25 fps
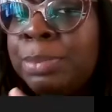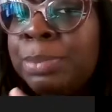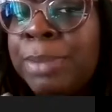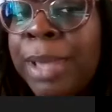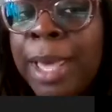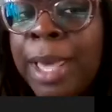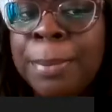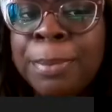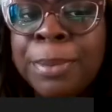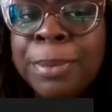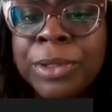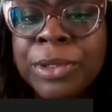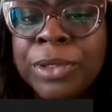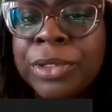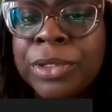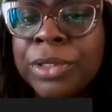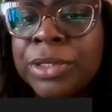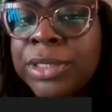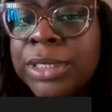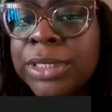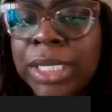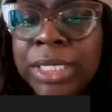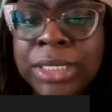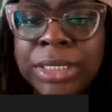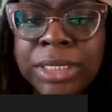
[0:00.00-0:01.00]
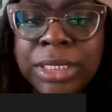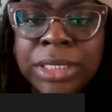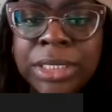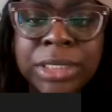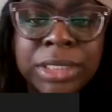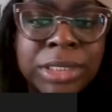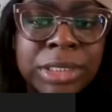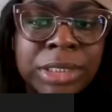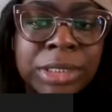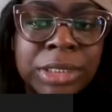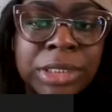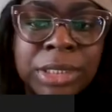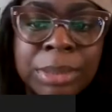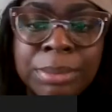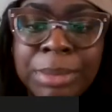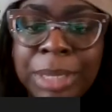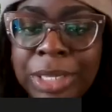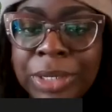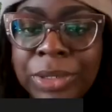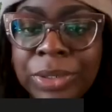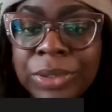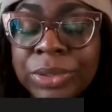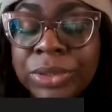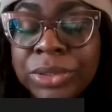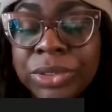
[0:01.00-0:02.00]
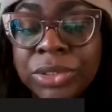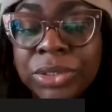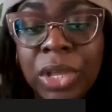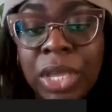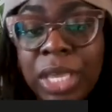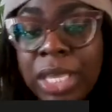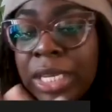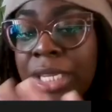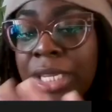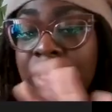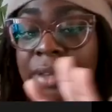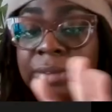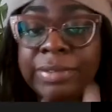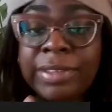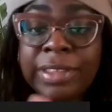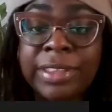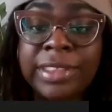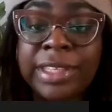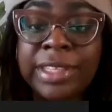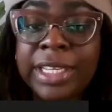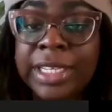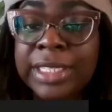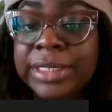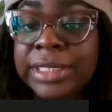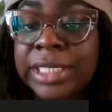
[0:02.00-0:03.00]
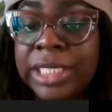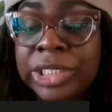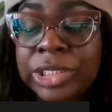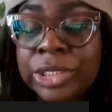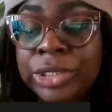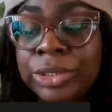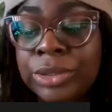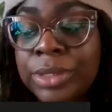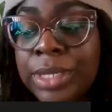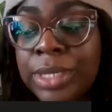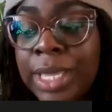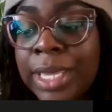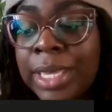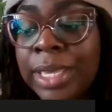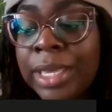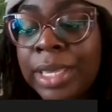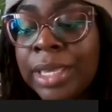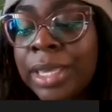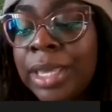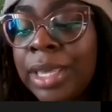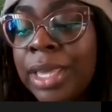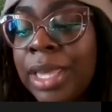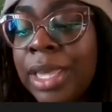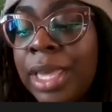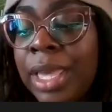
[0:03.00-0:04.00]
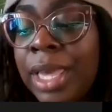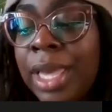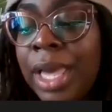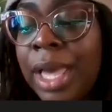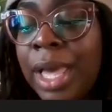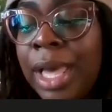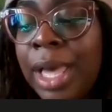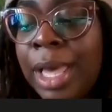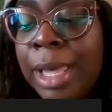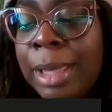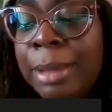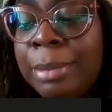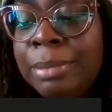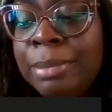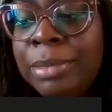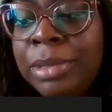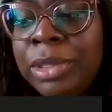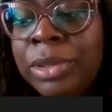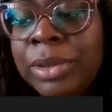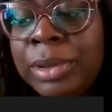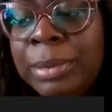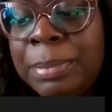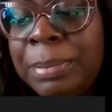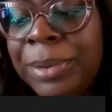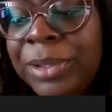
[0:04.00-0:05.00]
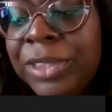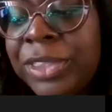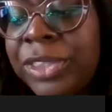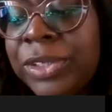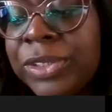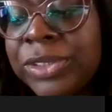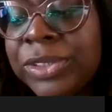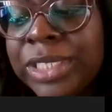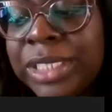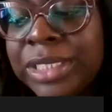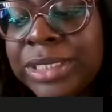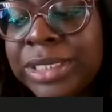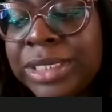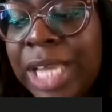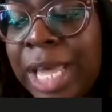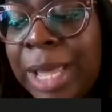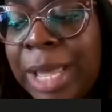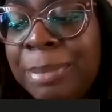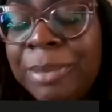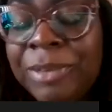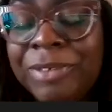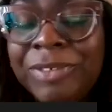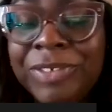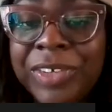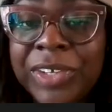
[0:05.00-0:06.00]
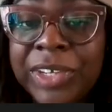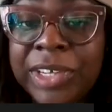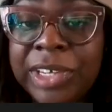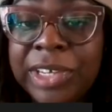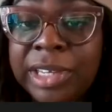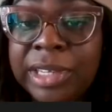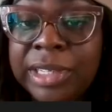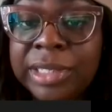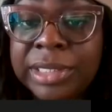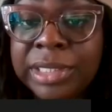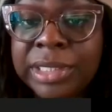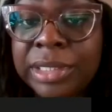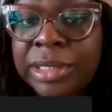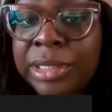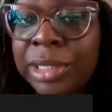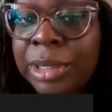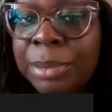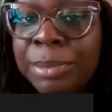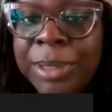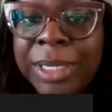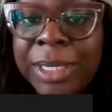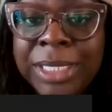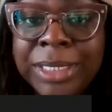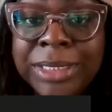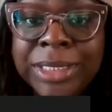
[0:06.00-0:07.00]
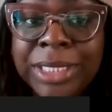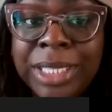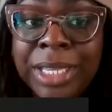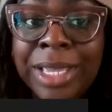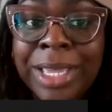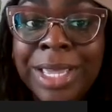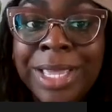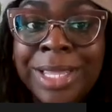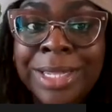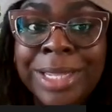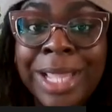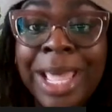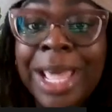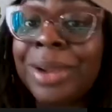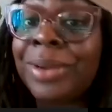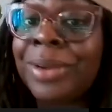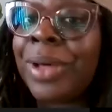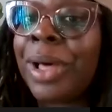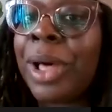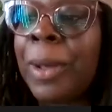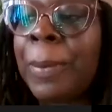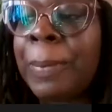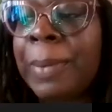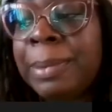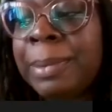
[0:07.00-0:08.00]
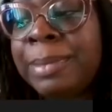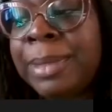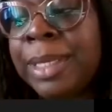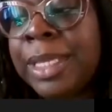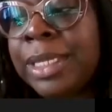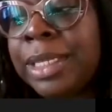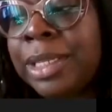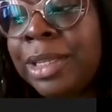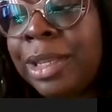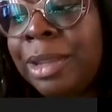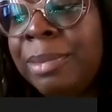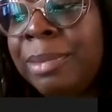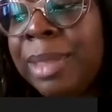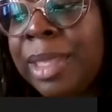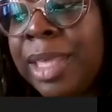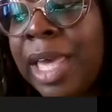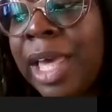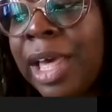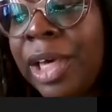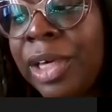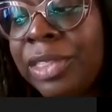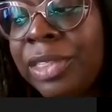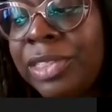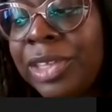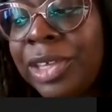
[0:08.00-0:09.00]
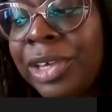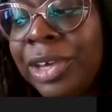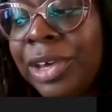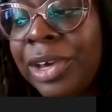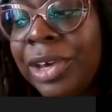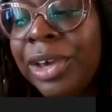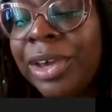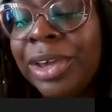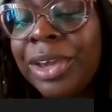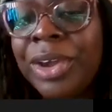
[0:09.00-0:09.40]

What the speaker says: peppers, onions, tomatoes, any of the things that you like, you can put those on top of your pizza, and that'll help it be a little bit healthier.